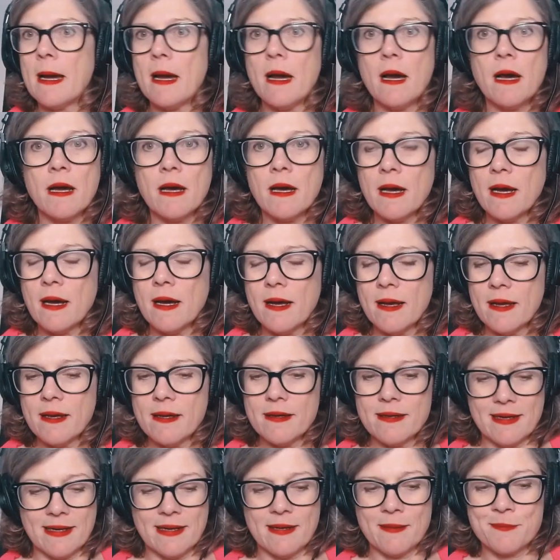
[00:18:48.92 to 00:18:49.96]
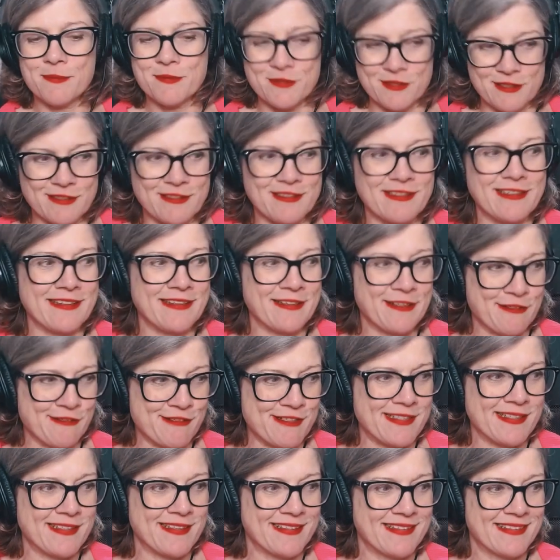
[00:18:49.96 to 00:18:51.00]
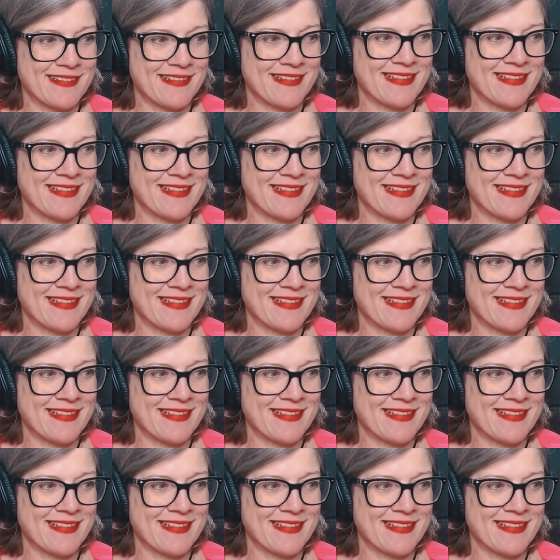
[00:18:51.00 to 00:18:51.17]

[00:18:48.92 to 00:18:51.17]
I absolutely agree